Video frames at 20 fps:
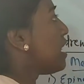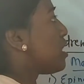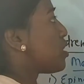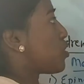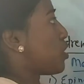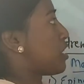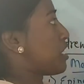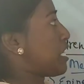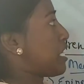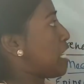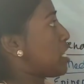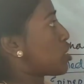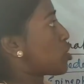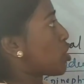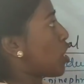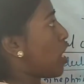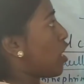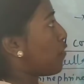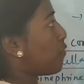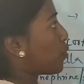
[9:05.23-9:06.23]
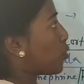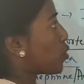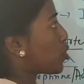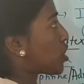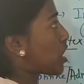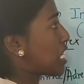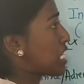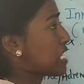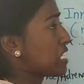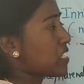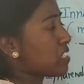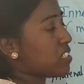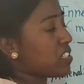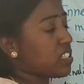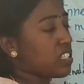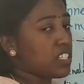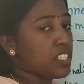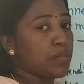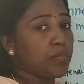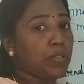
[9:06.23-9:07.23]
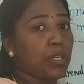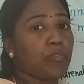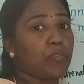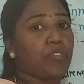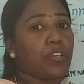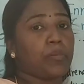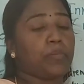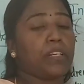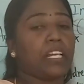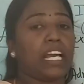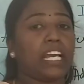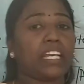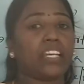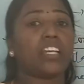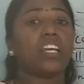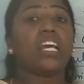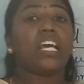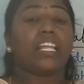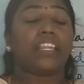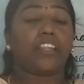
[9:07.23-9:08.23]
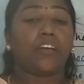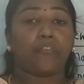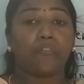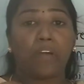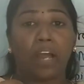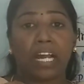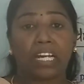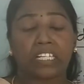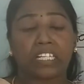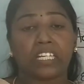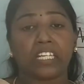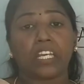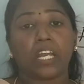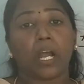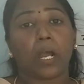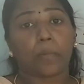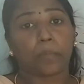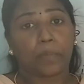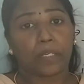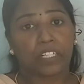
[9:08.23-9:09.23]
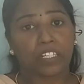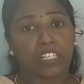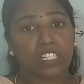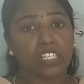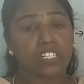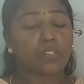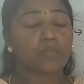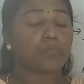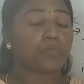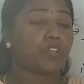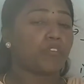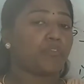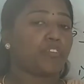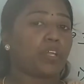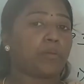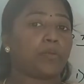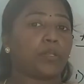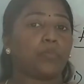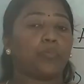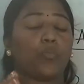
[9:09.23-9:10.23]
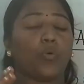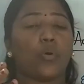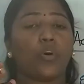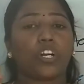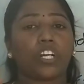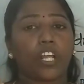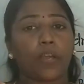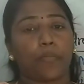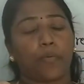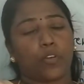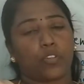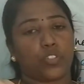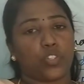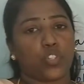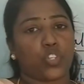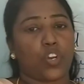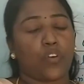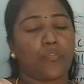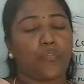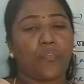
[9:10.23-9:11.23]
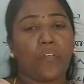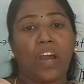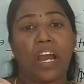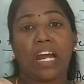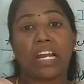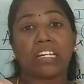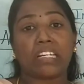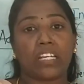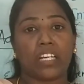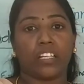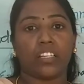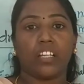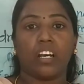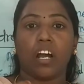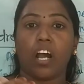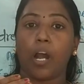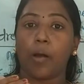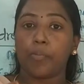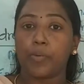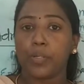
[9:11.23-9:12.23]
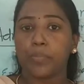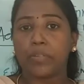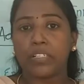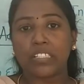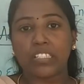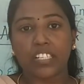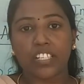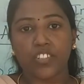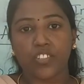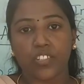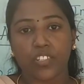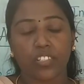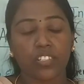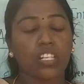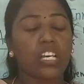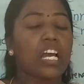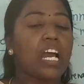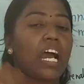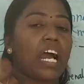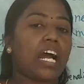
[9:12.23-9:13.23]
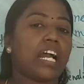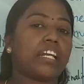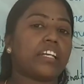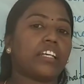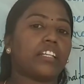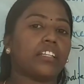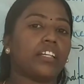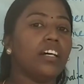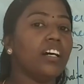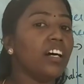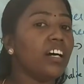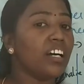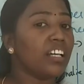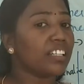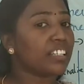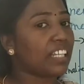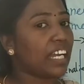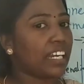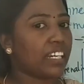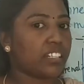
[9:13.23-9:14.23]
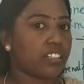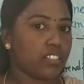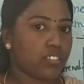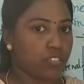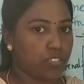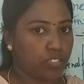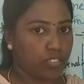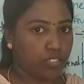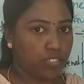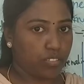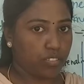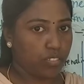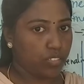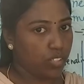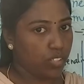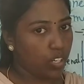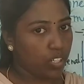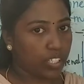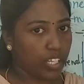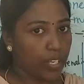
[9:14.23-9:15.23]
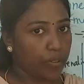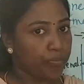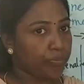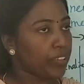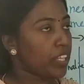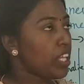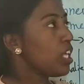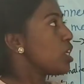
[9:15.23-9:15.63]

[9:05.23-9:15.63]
So in case of Cushing's disease, the symptom will be like the fatty appearance, preferably more deposition of fat in the abdomen region and in the thigh region. Okay.